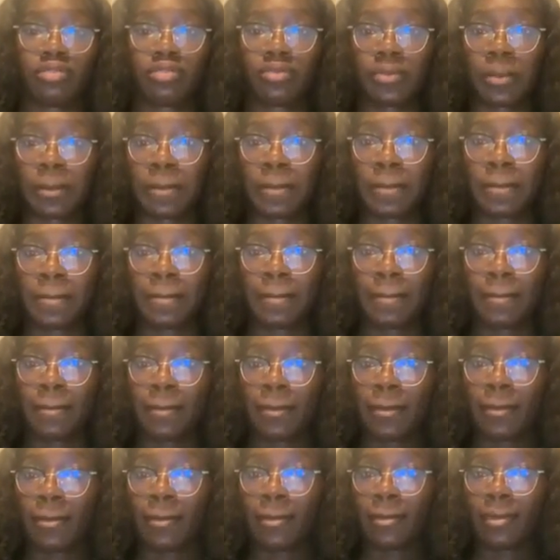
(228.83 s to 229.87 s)

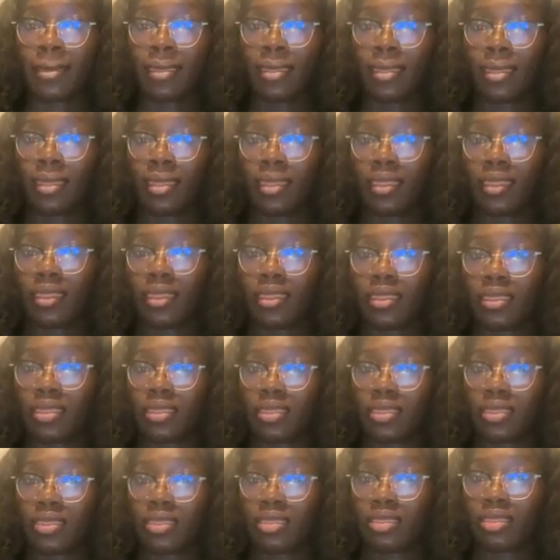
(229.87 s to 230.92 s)

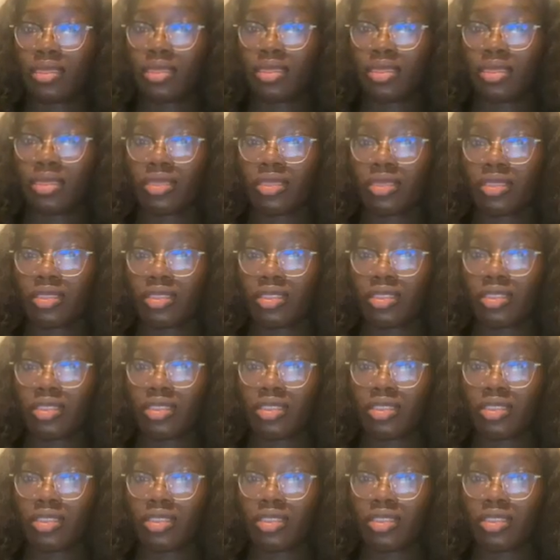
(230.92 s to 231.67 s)
[no speech]